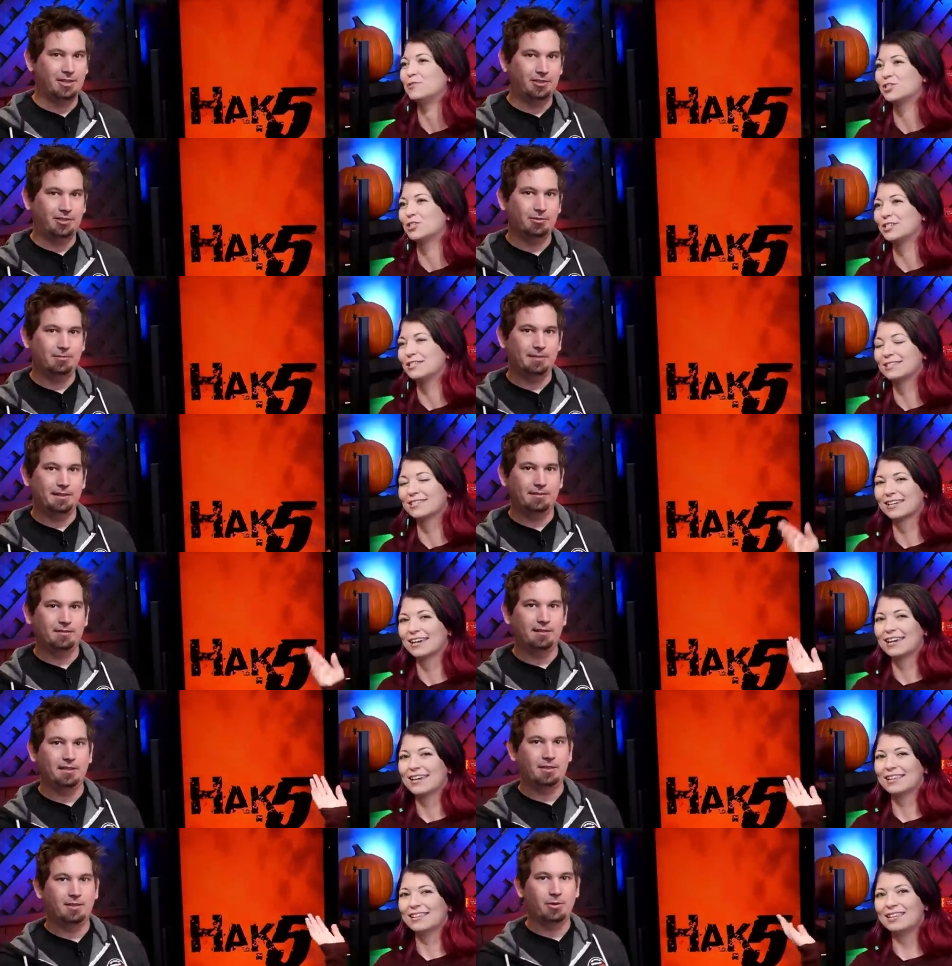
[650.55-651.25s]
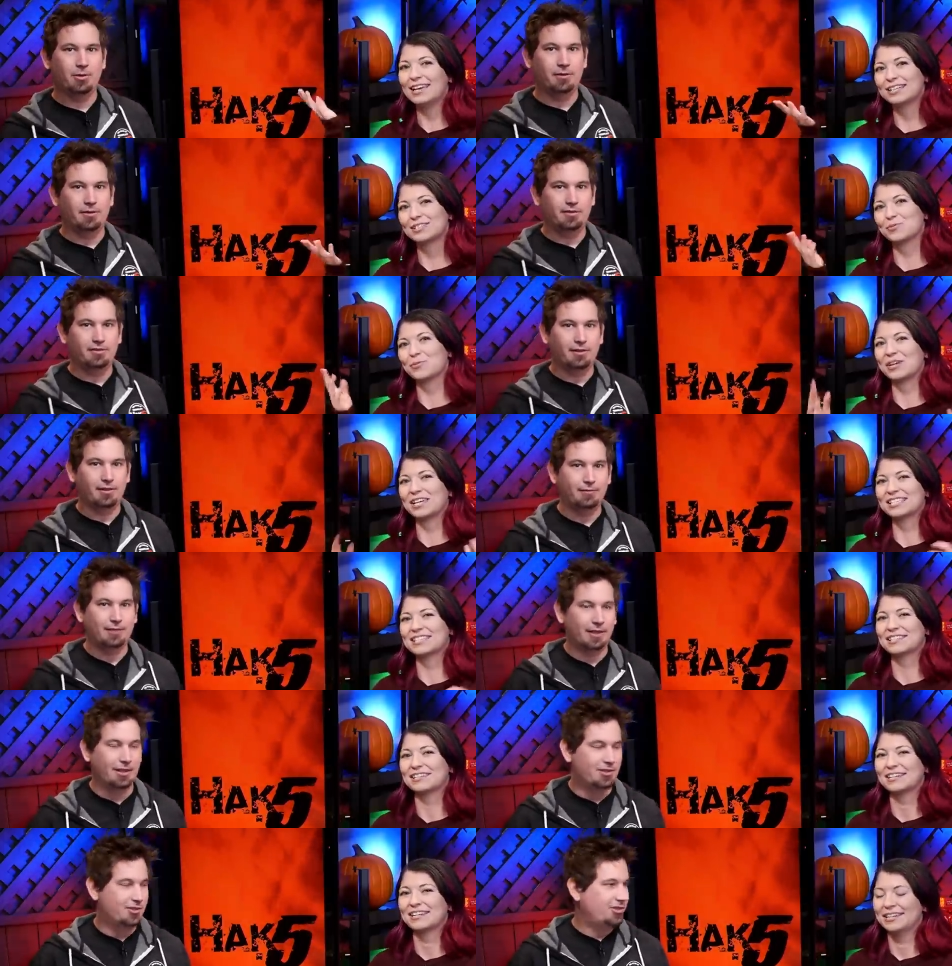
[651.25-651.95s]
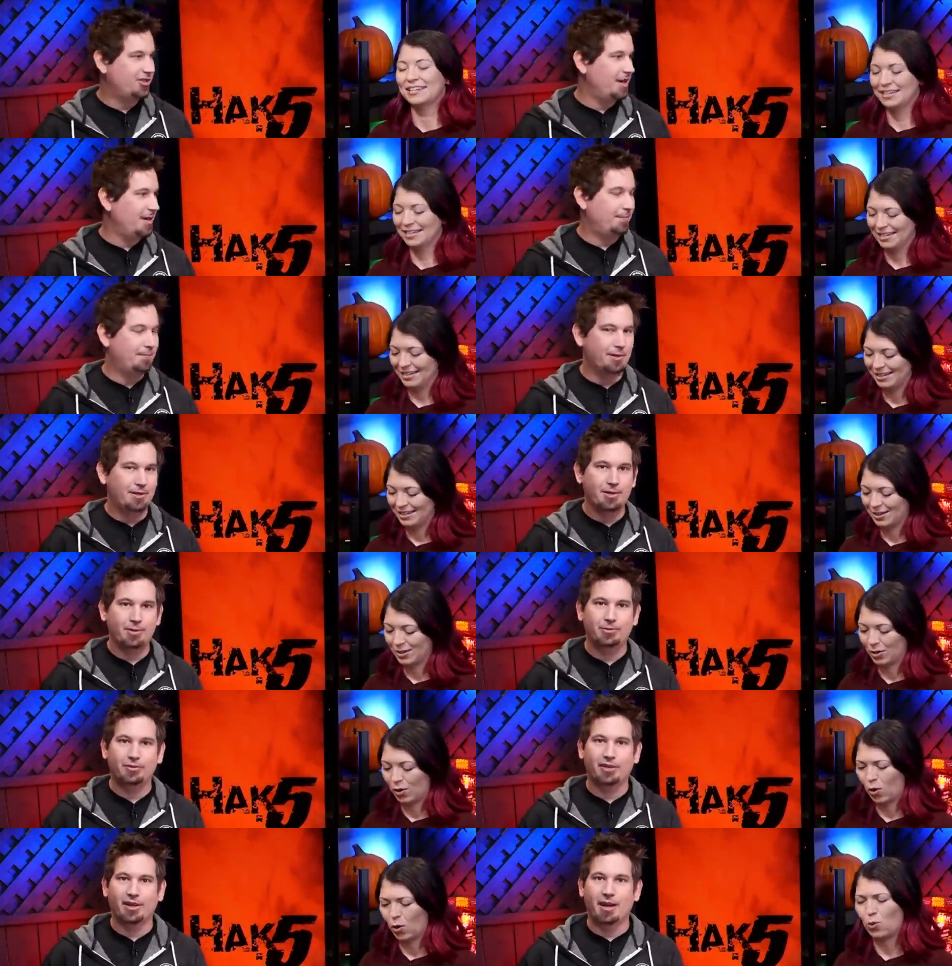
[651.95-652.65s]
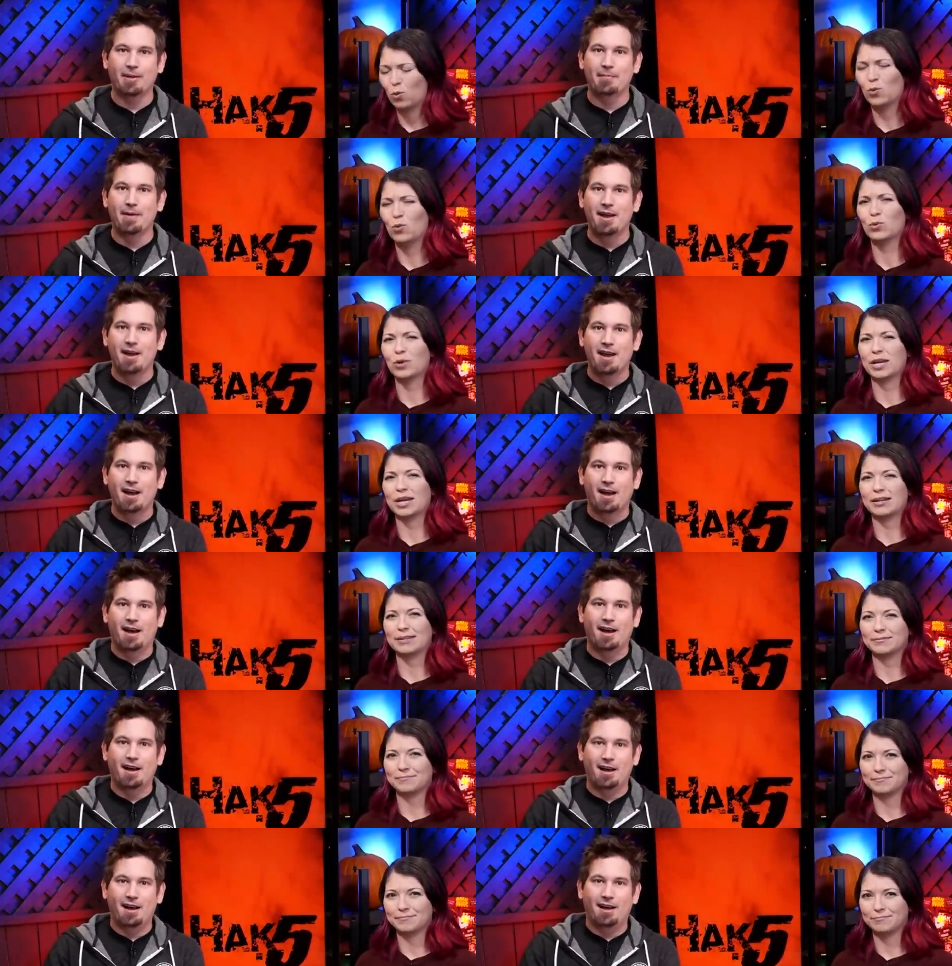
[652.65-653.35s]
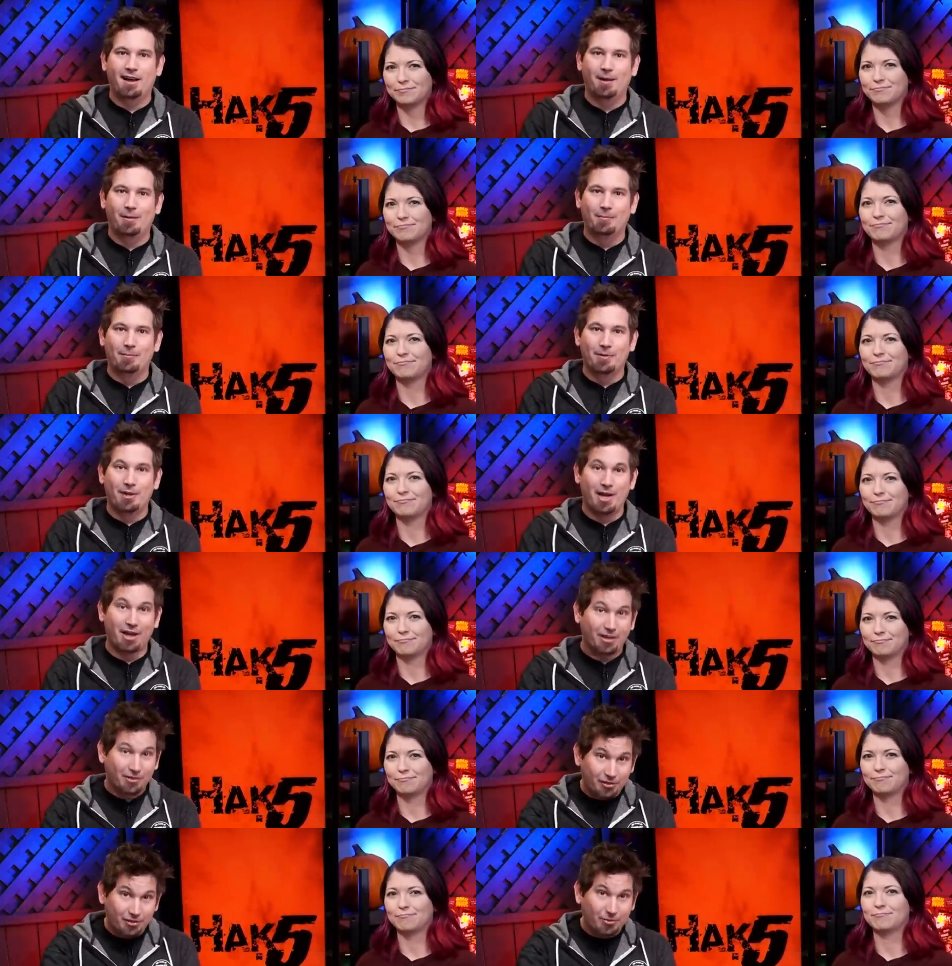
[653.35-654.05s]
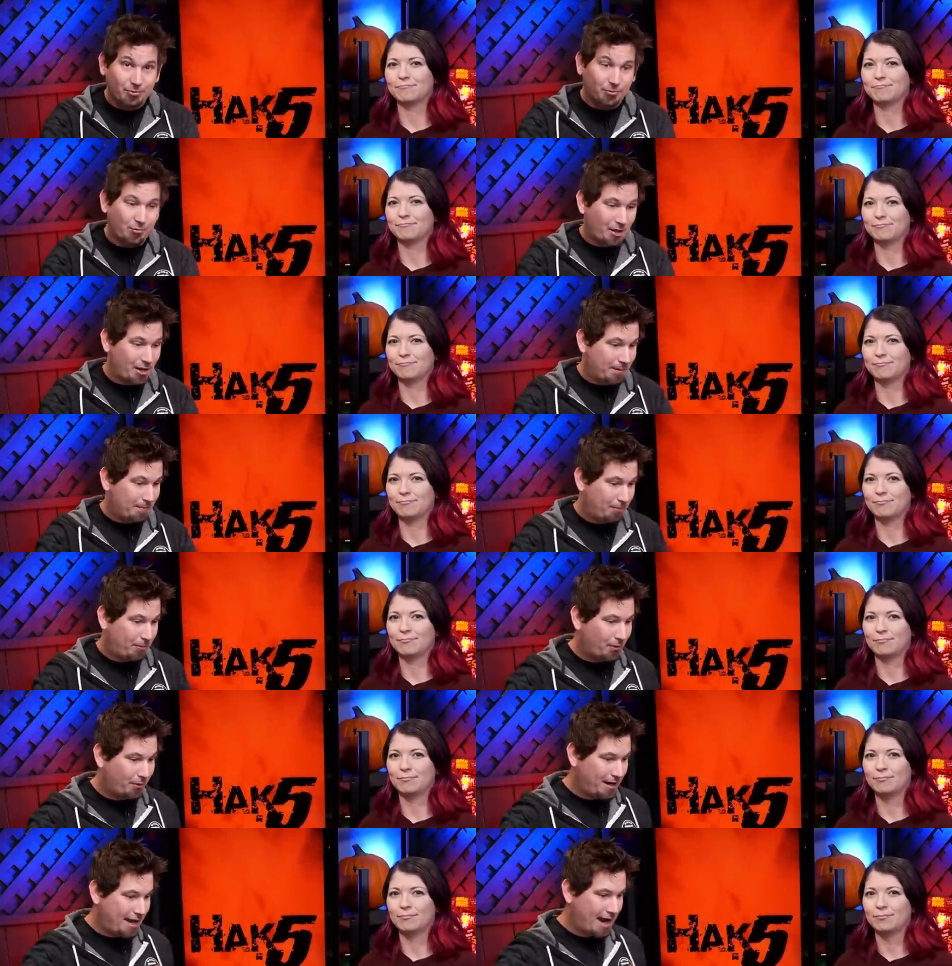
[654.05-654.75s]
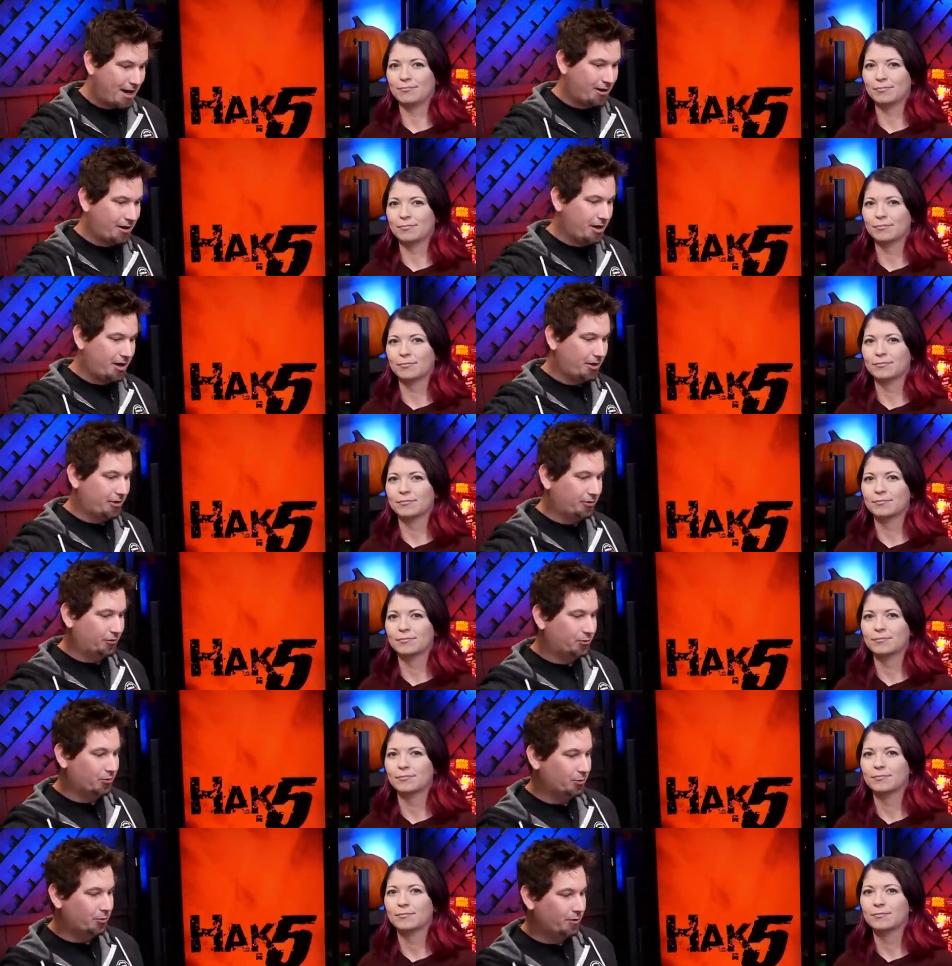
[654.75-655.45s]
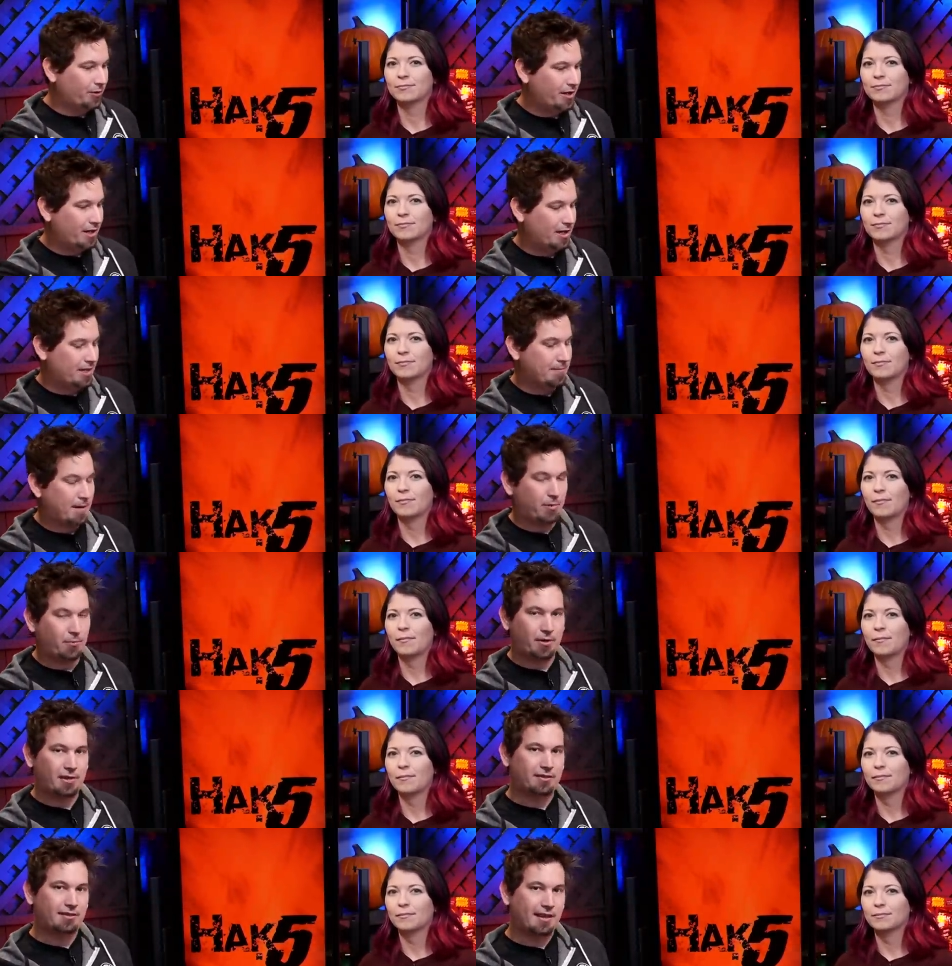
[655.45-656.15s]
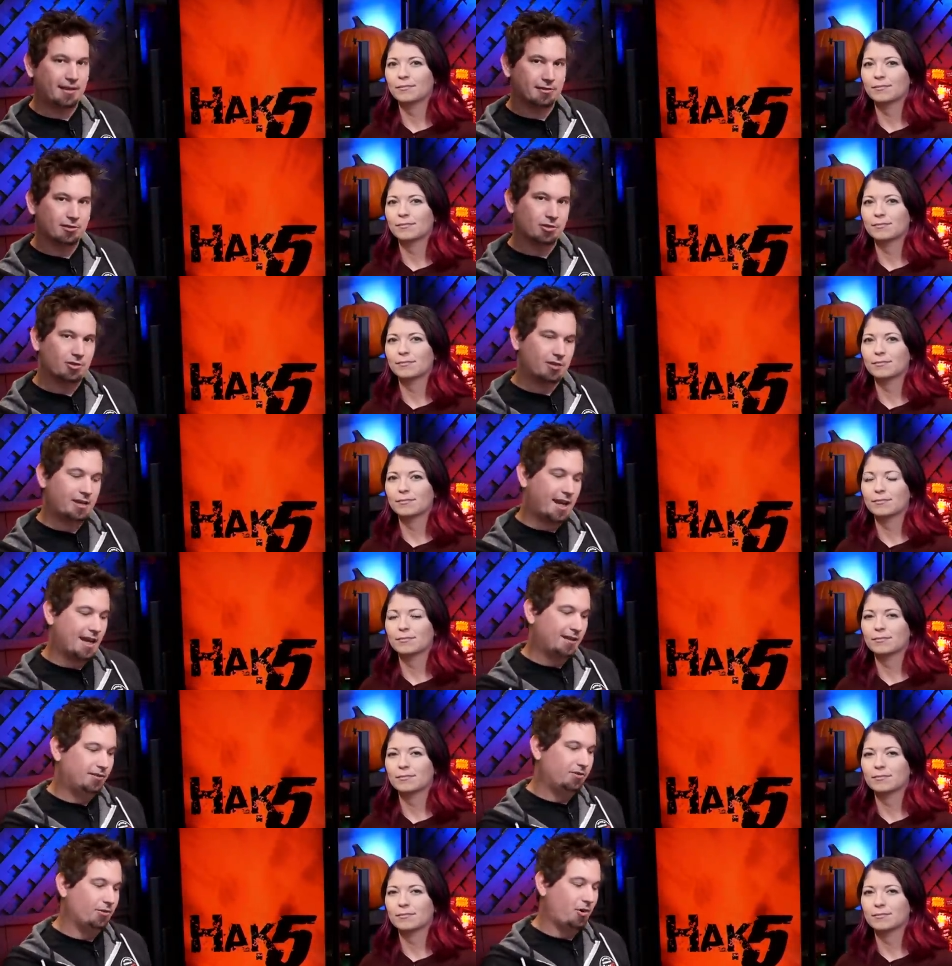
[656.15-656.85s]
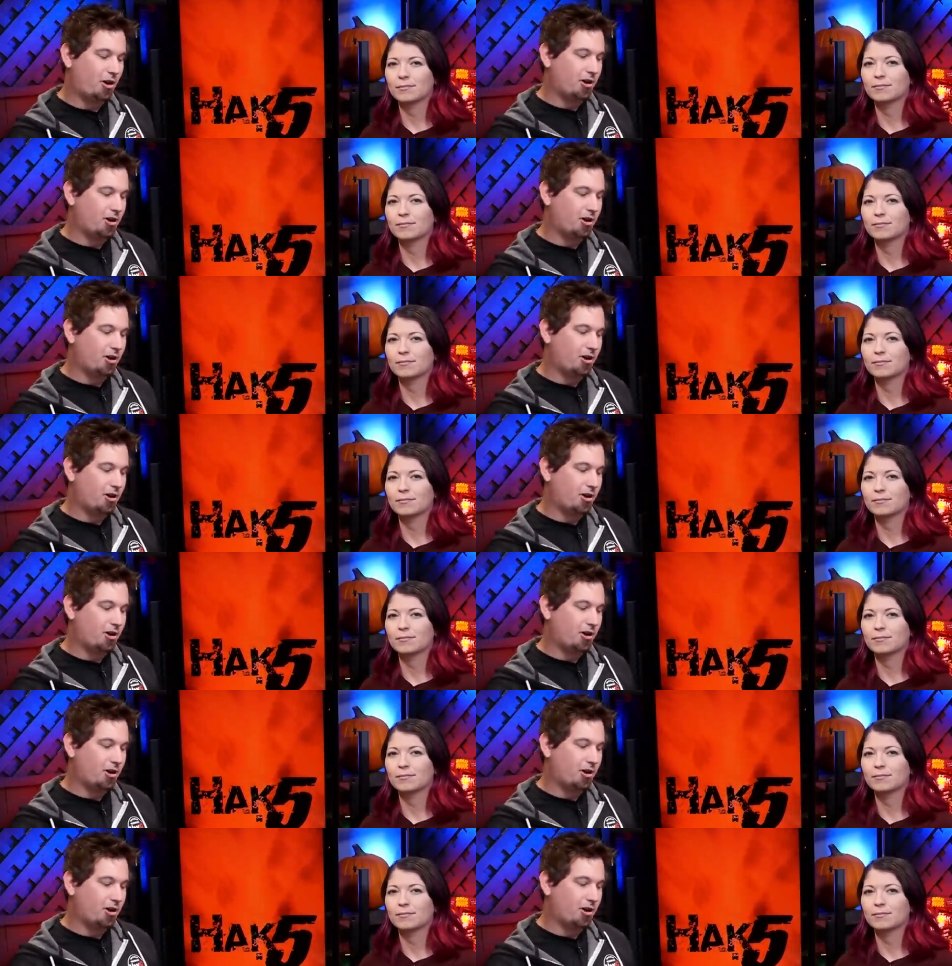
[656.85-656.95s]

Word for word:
Speaker 1: Oh, you'll be decoding stuff like a champ in no time. Oh, yeah. Um, I also want to point out another tool that you might want to take a look at to